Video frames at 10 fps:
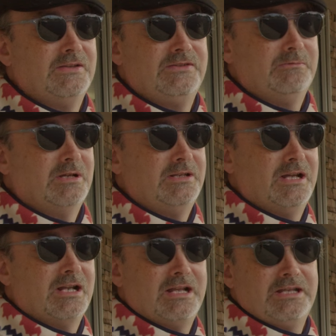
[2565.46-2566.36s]
I had seen my
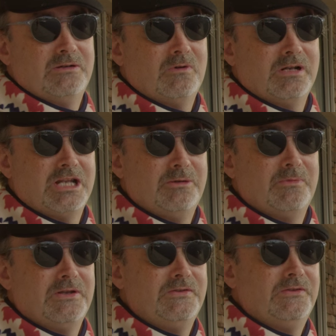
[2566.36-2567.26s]
dad. I didn't want
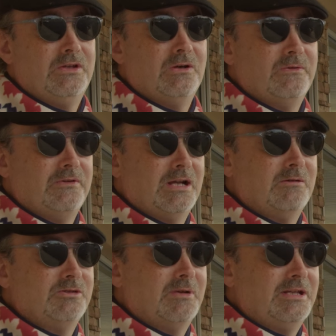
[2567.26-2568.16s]
anybody to know that that
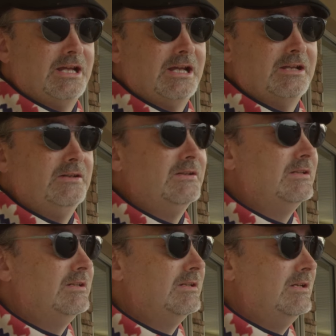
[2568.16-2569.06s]
was my dad.
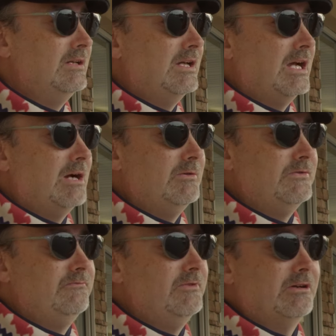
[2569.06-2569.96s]
I
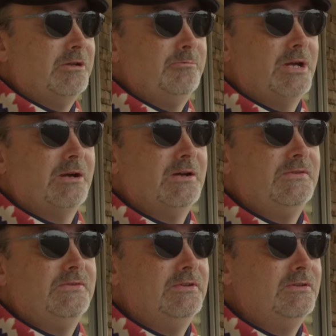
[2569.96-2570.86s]
was very
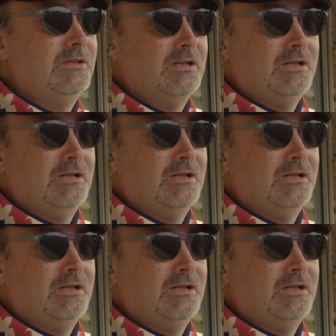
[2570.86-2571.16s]
embarrassed. And